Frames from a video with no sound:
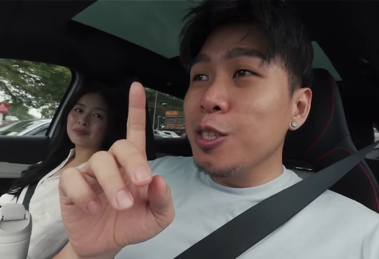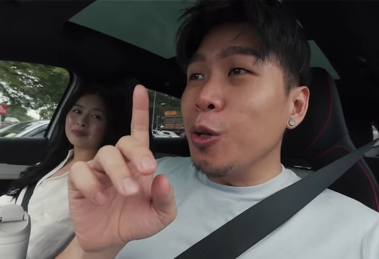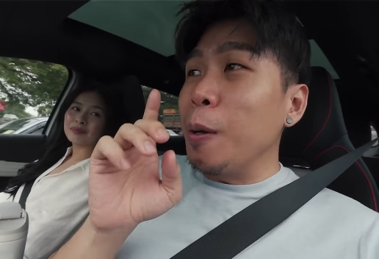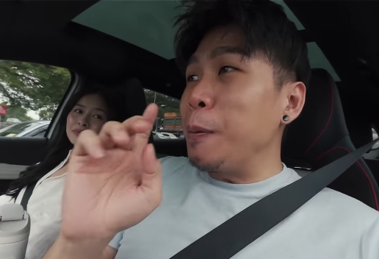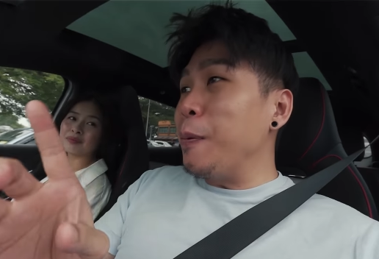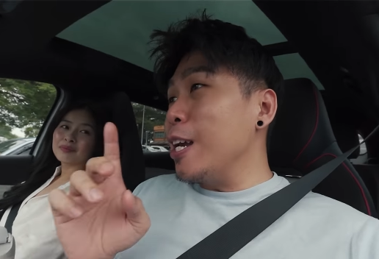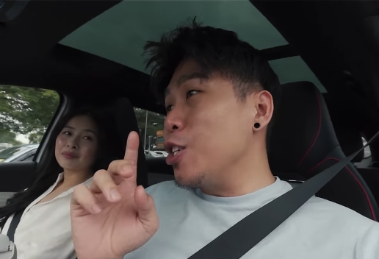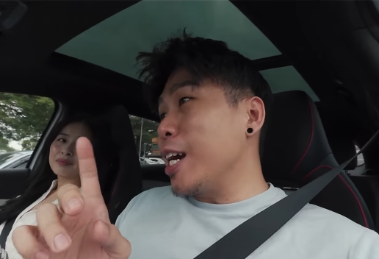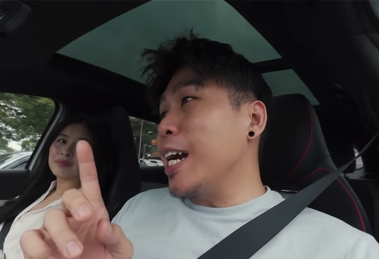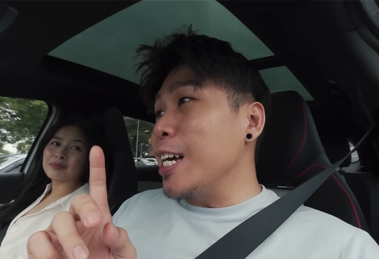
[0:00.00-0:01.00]
Speaker 1: So the people
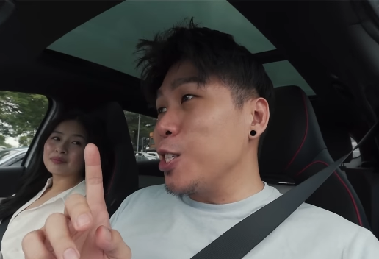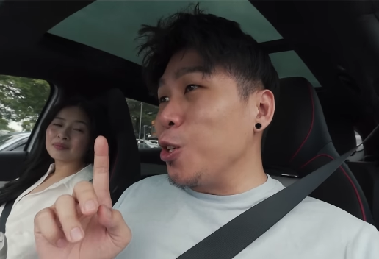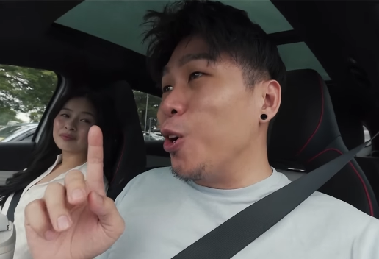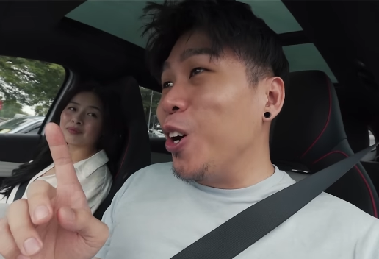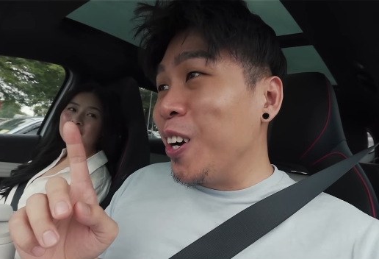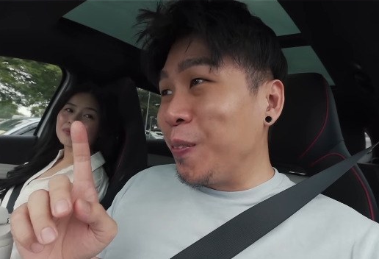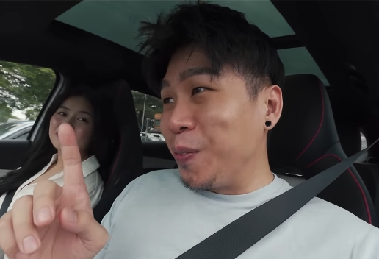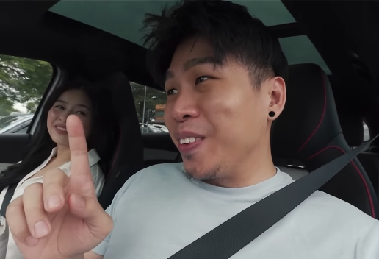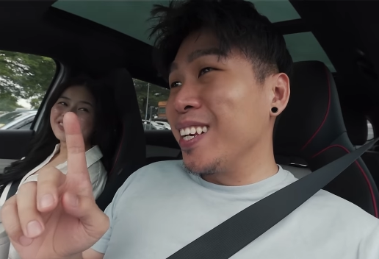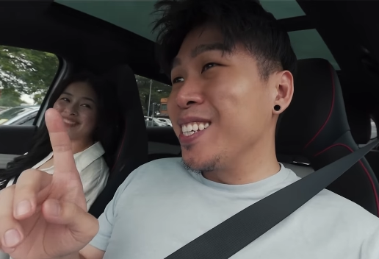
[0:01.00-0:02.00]
at Jet Cars saw
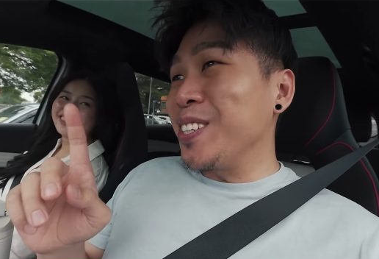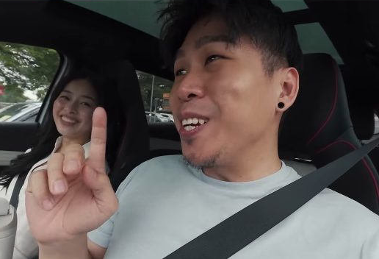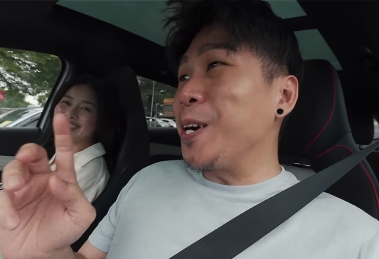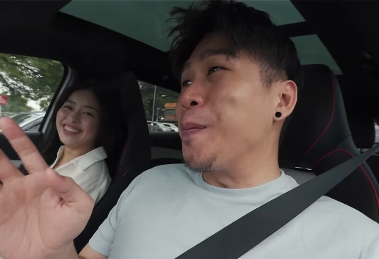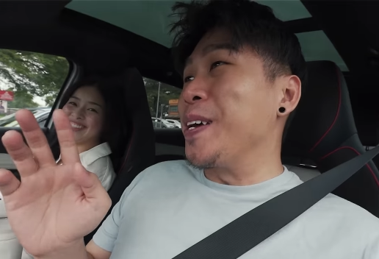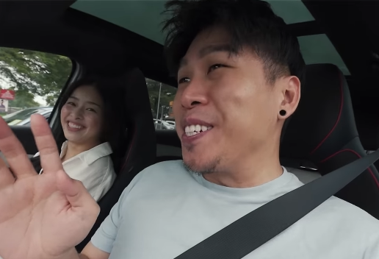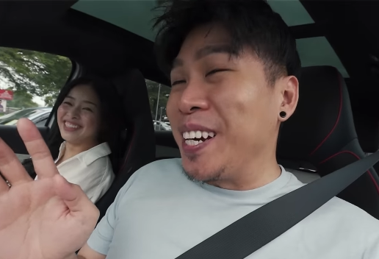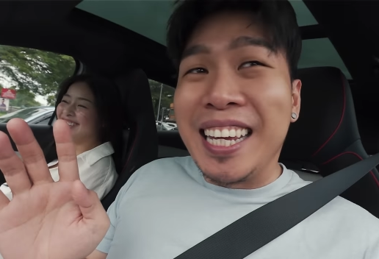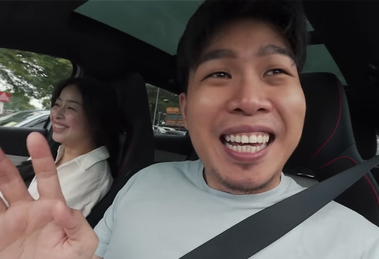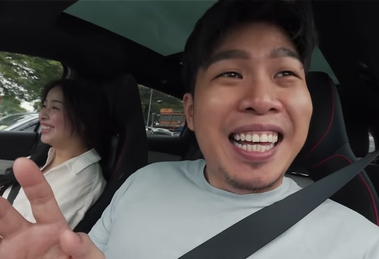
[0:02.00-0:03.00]
the comments,
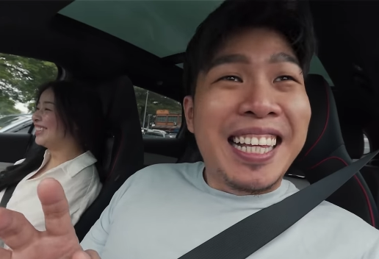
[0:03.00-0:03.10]
right?